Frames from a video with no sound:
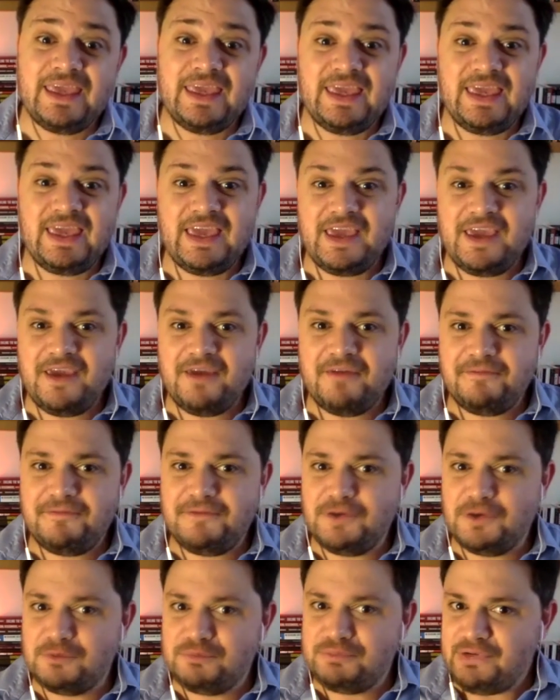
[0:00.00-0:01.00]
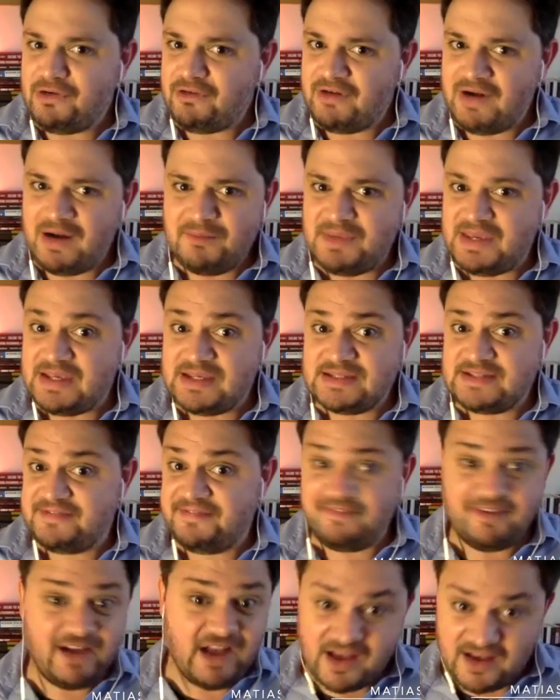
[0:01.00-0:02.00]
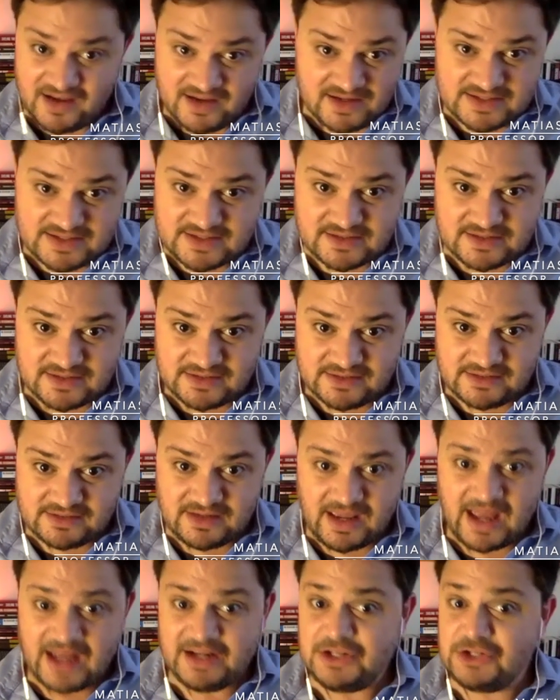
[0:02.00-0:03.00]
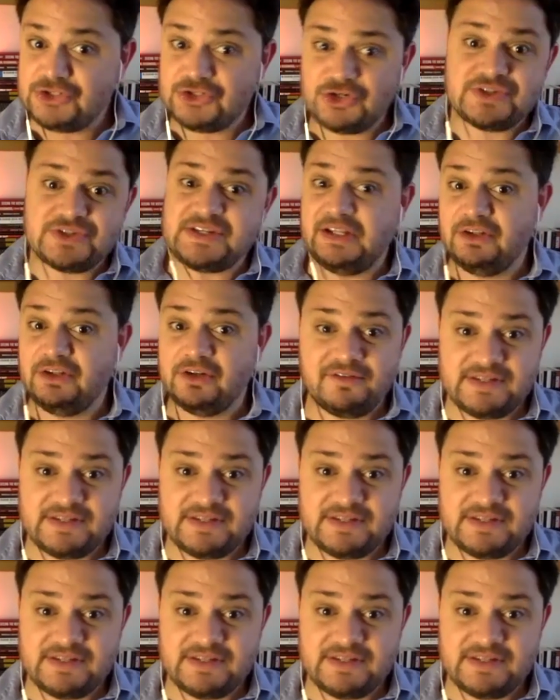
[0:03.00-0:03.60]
If your program is vast and it draws a lot of